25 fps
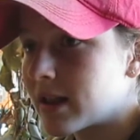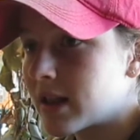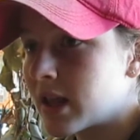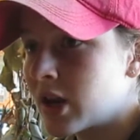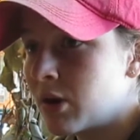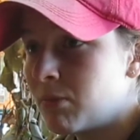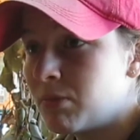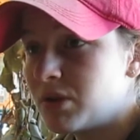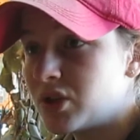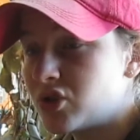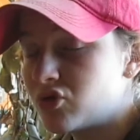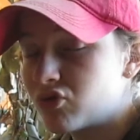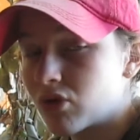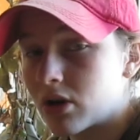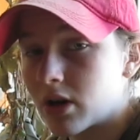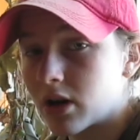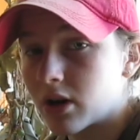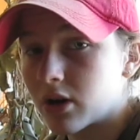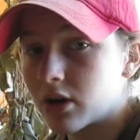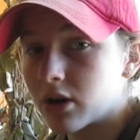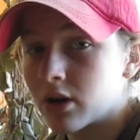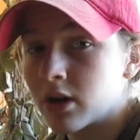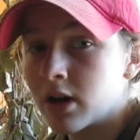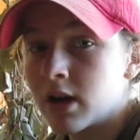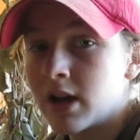it'll be
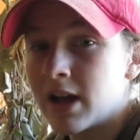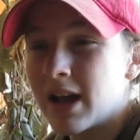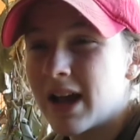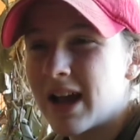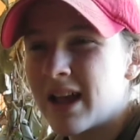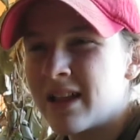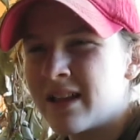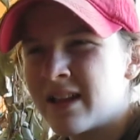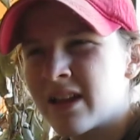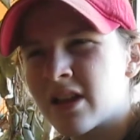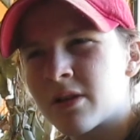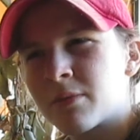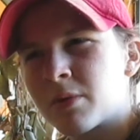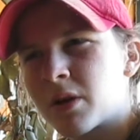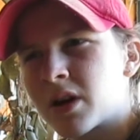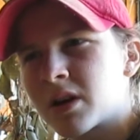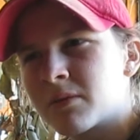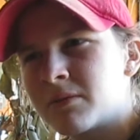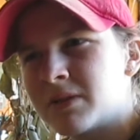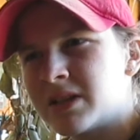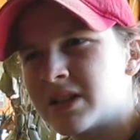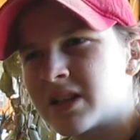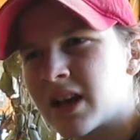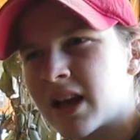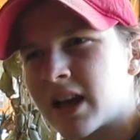stronger, and the other part of
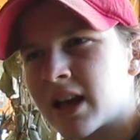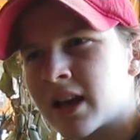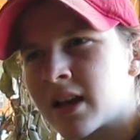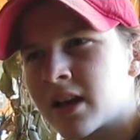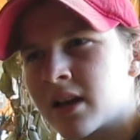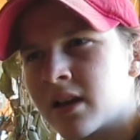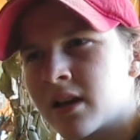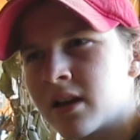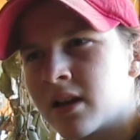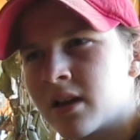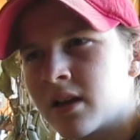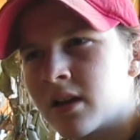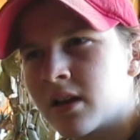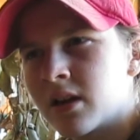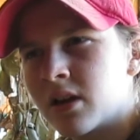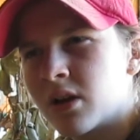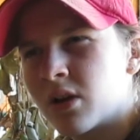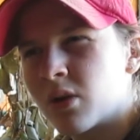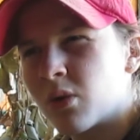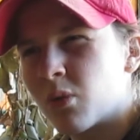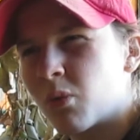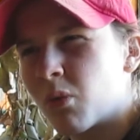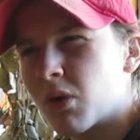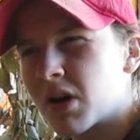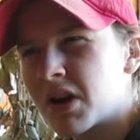me is like,
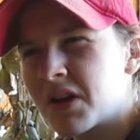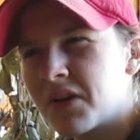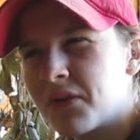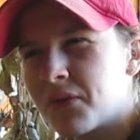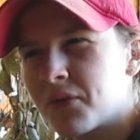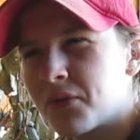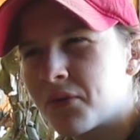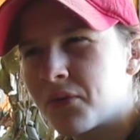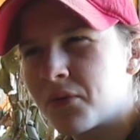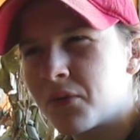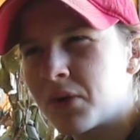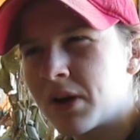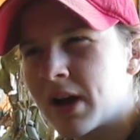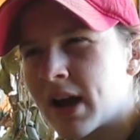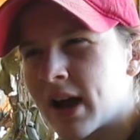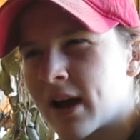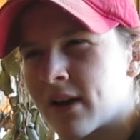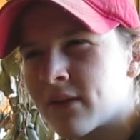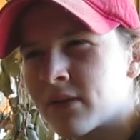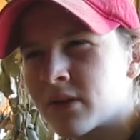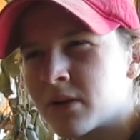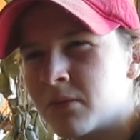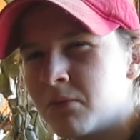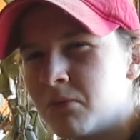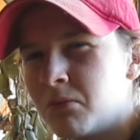what if we
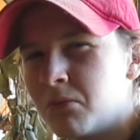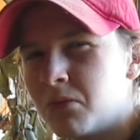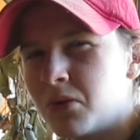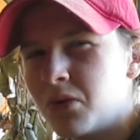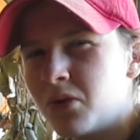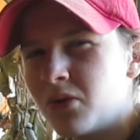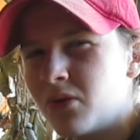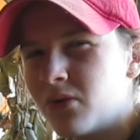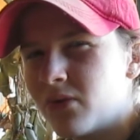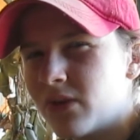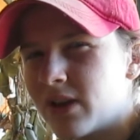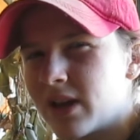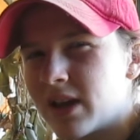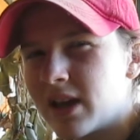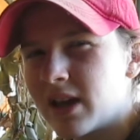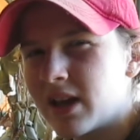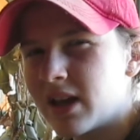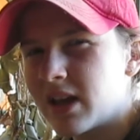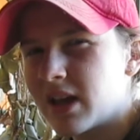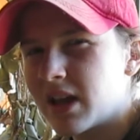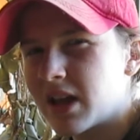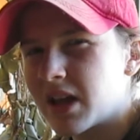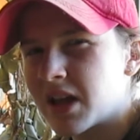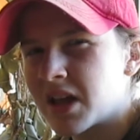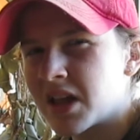have to move it
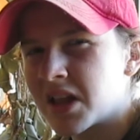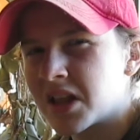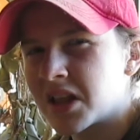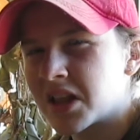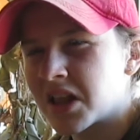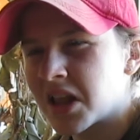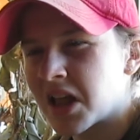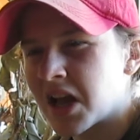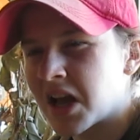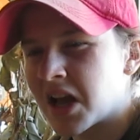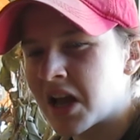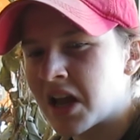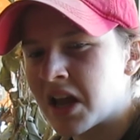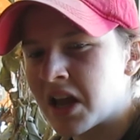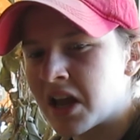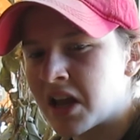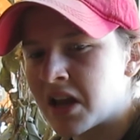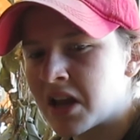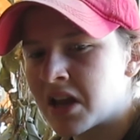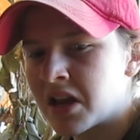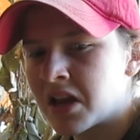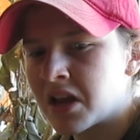and like,